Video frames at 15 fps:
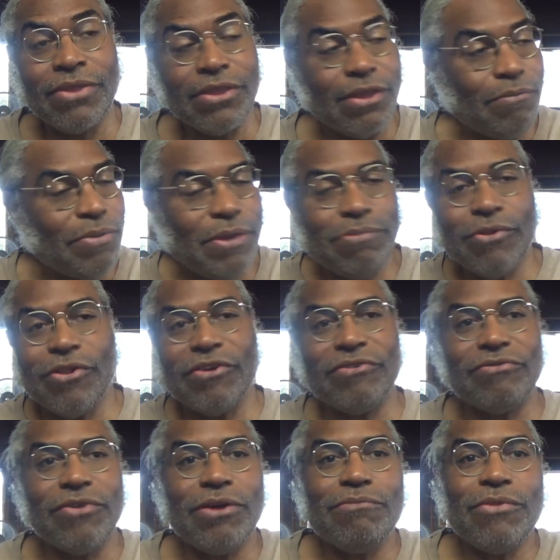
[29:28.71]
The people at
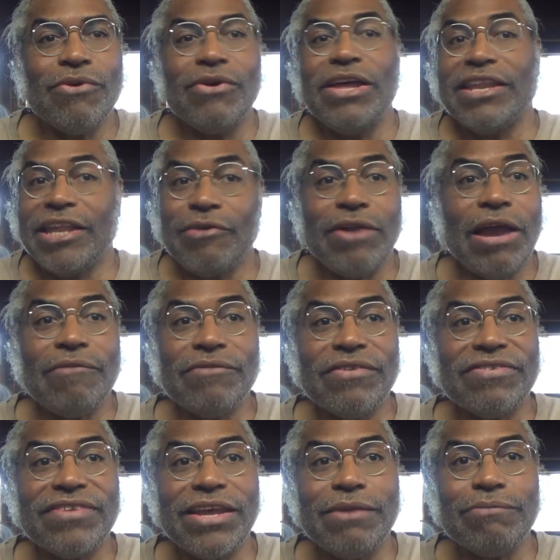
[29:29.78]
Rumble, they were having the
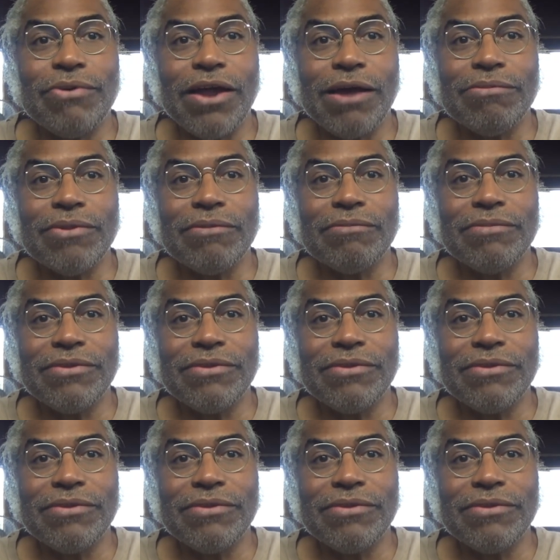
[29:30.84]
same problem.